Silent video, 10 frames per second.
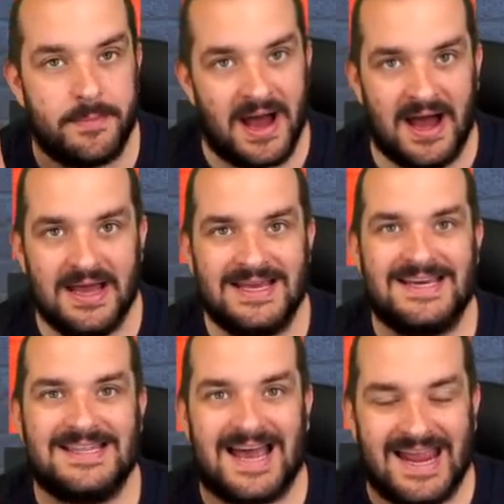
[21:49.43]
but
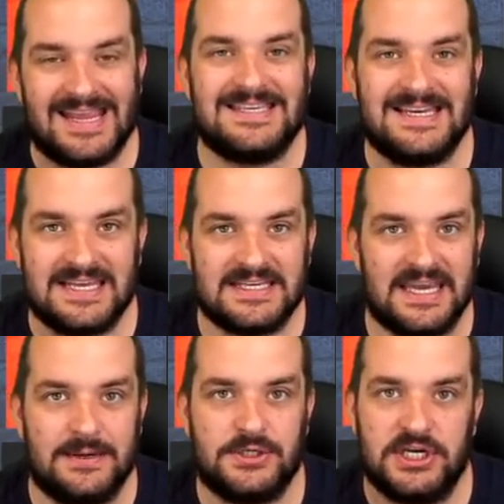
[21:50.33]
that Italy
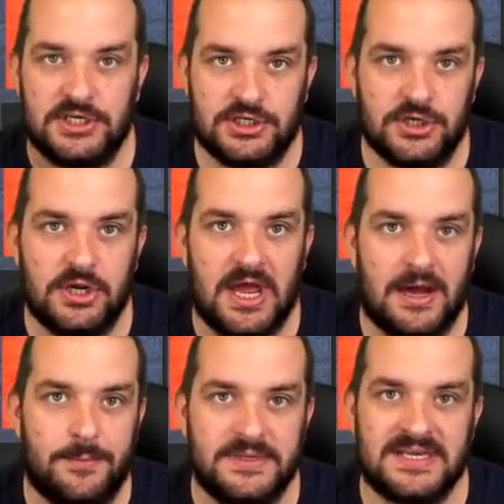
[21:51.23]
team sheet should
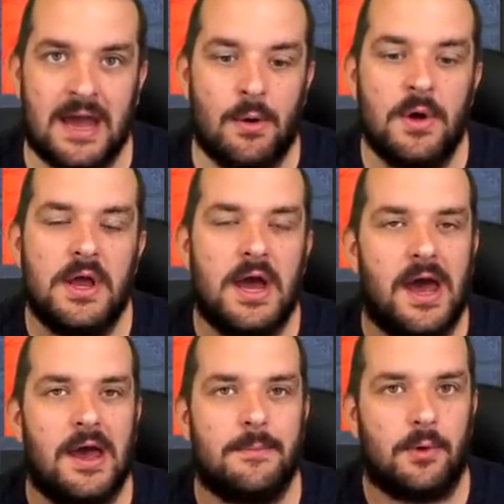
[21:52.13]
help us out
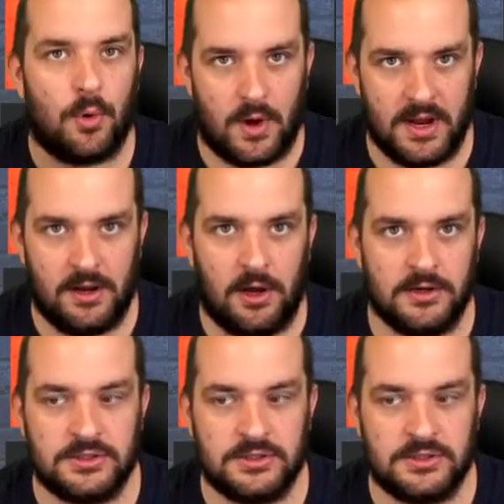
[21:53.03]
quite a lot.